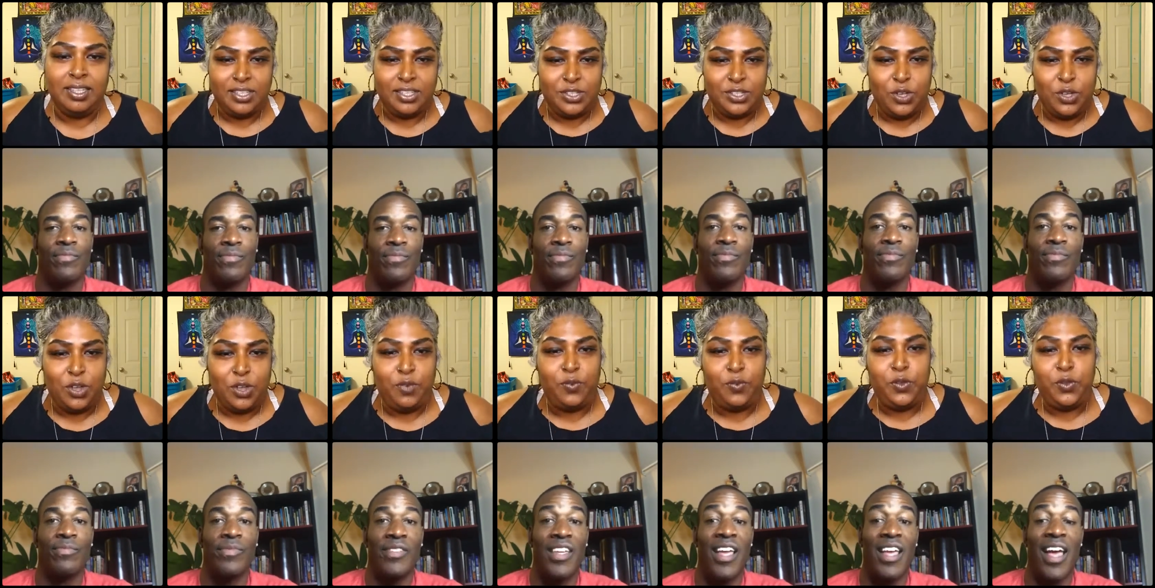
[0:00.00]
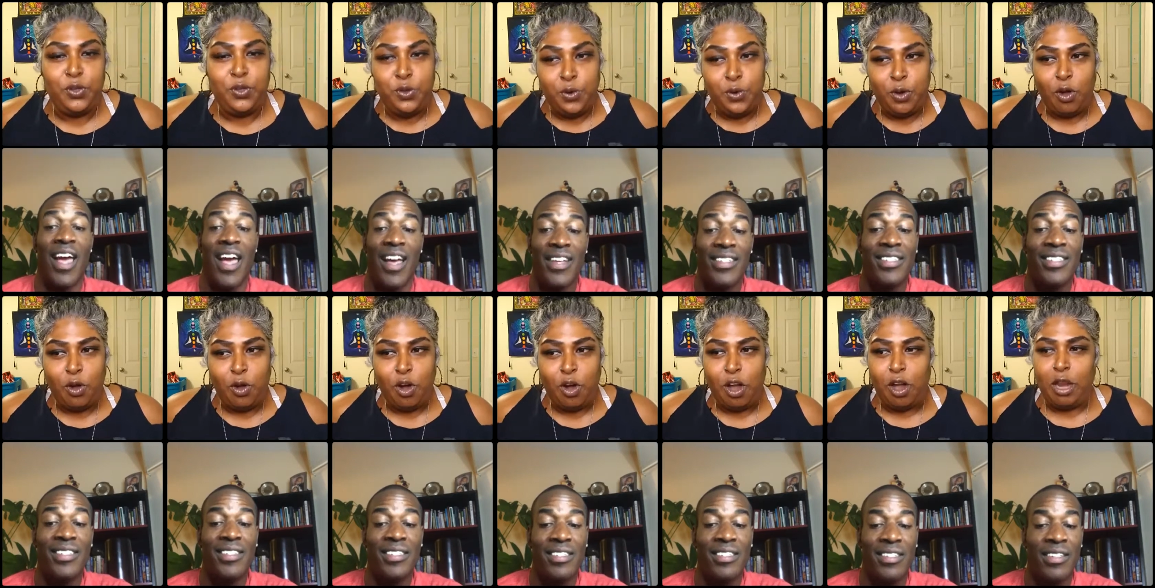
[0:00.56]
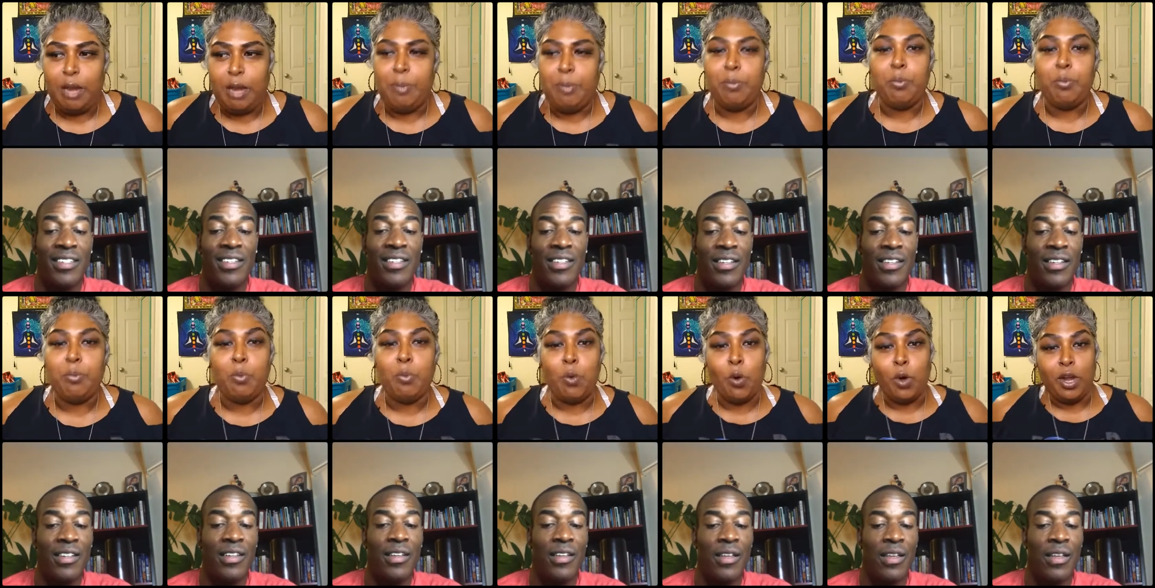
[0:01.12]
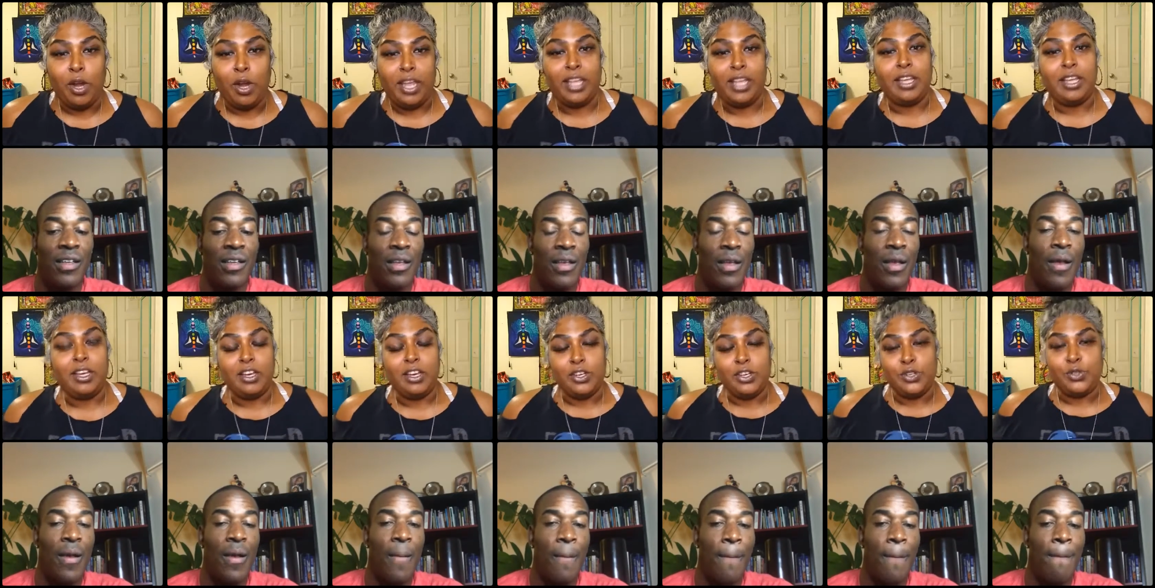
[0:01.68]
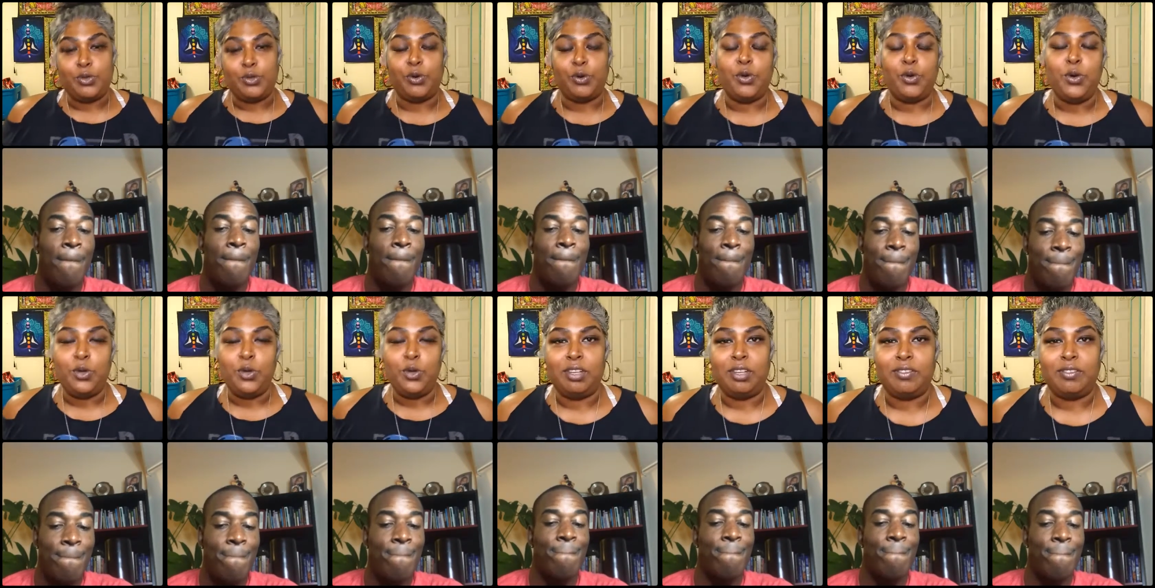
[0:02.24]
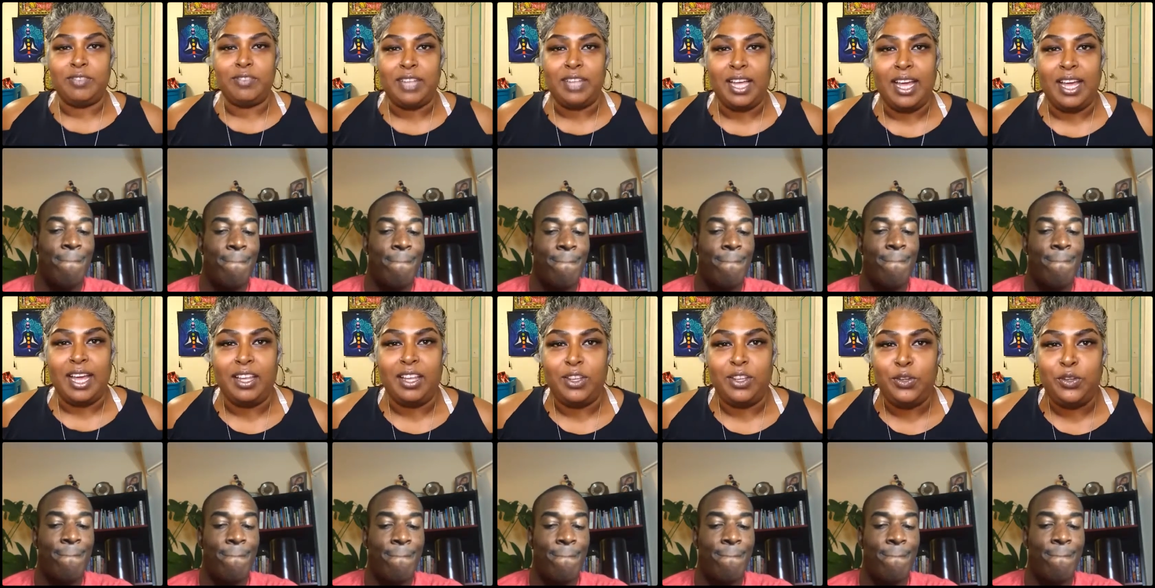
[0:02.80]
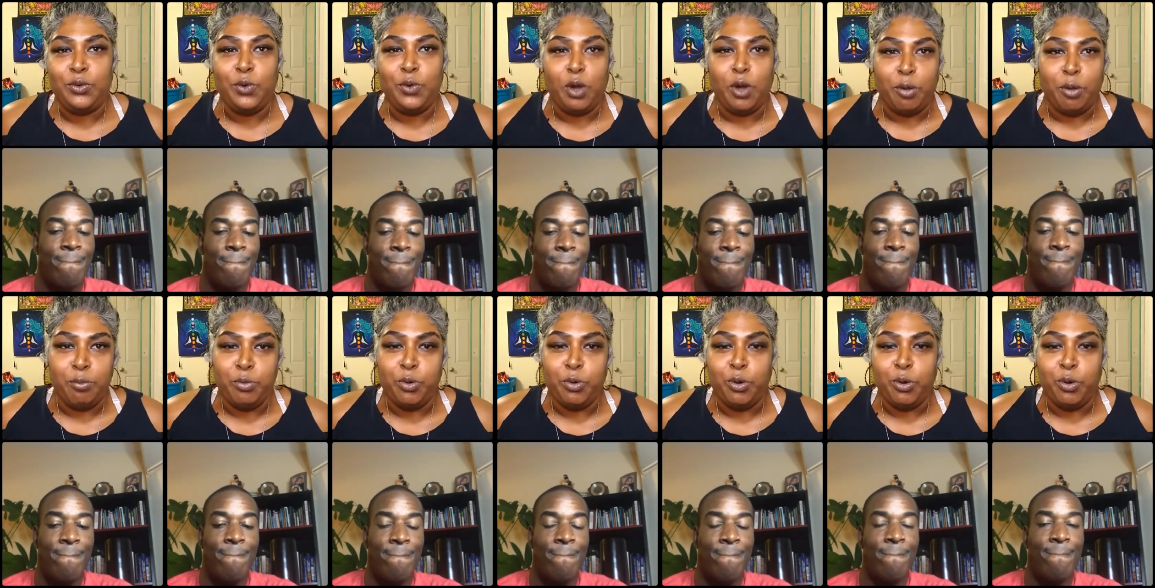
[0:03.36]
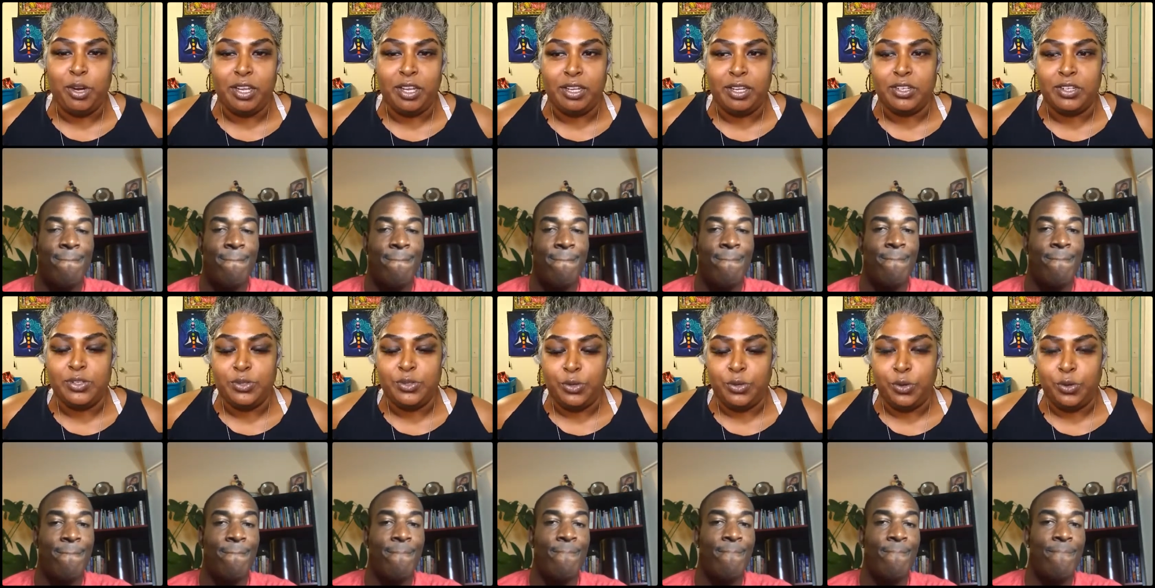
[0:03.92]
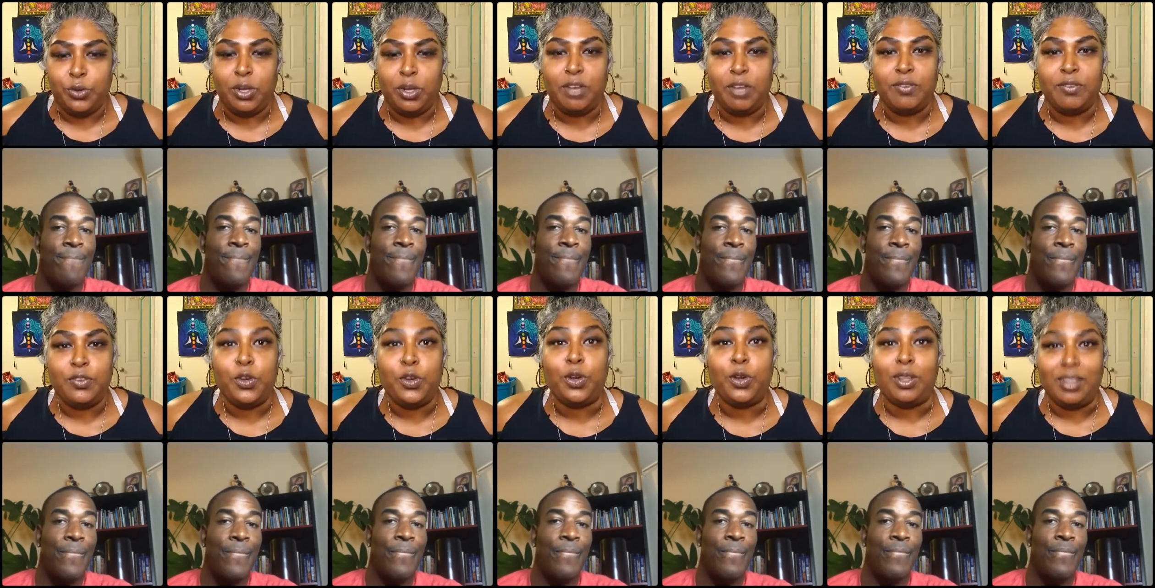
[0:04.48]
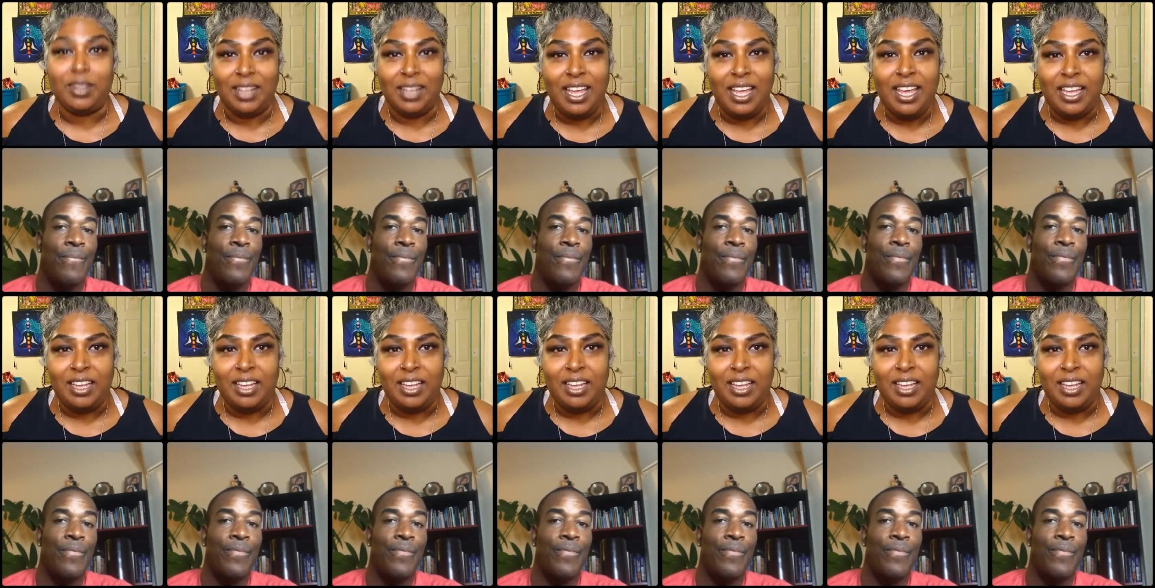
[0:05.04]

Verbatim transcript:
Speaker 1: so if you yes. are in more in control of that, you are more in control of your life.